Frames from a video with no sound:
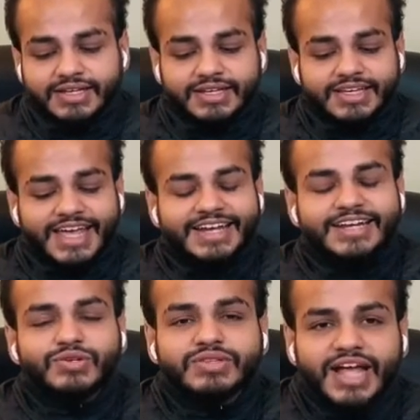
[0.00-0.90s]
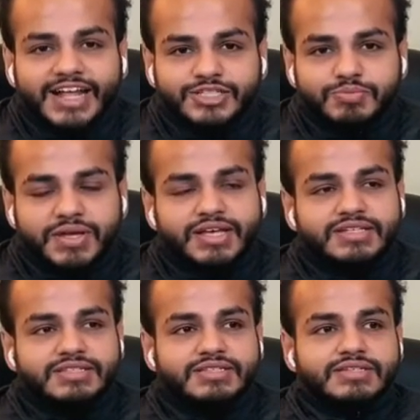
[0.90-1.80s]
Getting to that
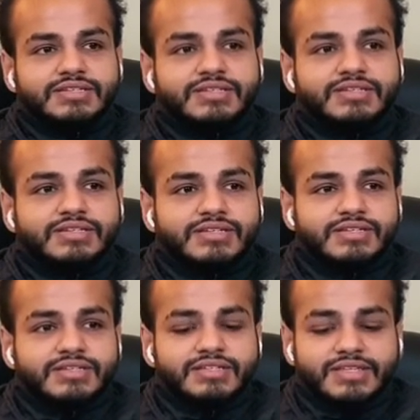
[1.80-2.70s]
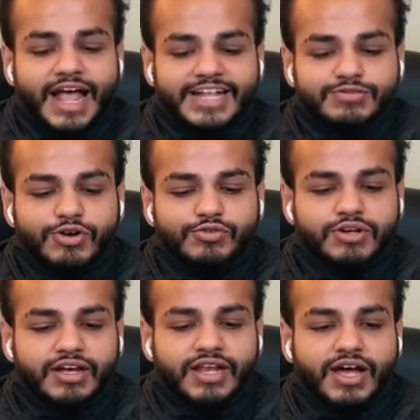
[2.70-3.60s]
space, that's what would
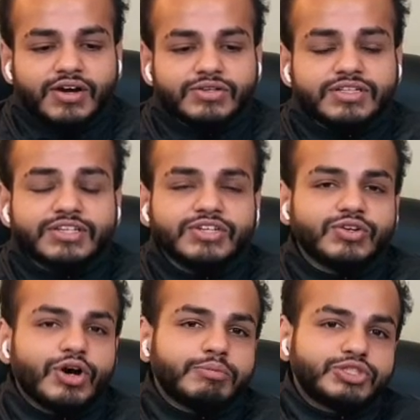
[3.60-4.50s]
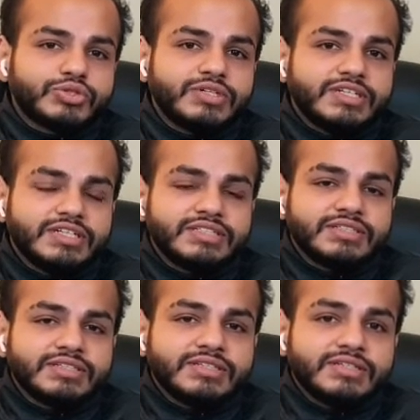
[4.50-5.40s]
allow the new opportunities,
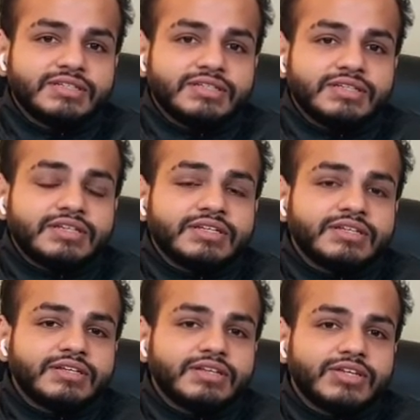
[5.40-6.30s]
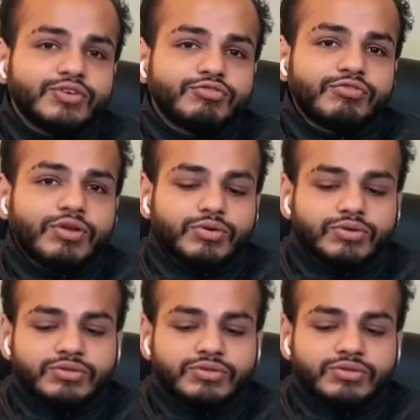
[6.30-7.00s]
new flow,